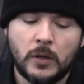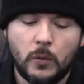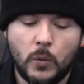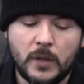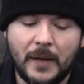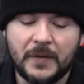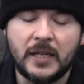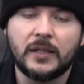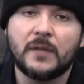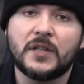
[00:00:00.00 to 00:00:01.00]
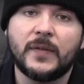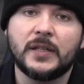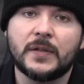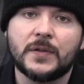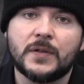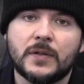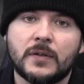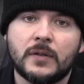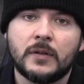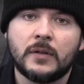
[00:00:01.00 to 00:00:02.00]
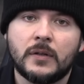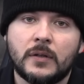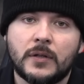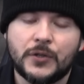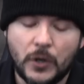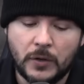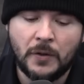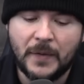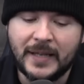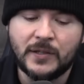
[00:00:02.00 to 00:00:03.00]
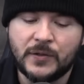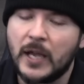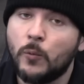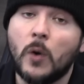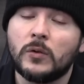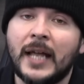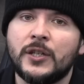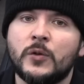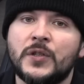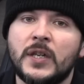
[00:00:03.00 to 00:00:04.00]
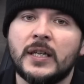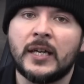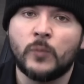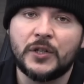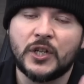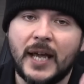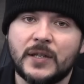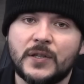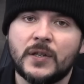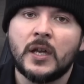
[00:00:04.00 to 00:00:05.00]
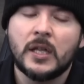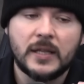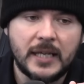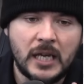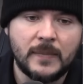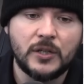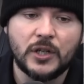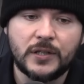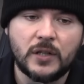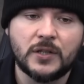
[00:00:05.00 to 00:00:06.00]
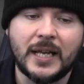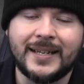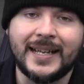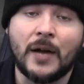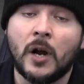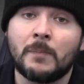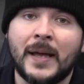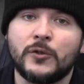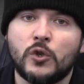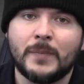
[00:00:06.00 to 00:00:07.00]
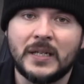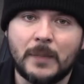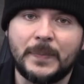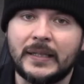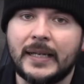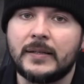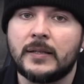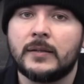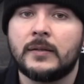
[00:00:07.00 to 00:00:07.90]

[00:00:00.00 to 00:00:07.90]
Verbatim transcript: What about the killing of civilians? Certain things they won't let you see, in which case, the images they're sending out are meant to manipulate.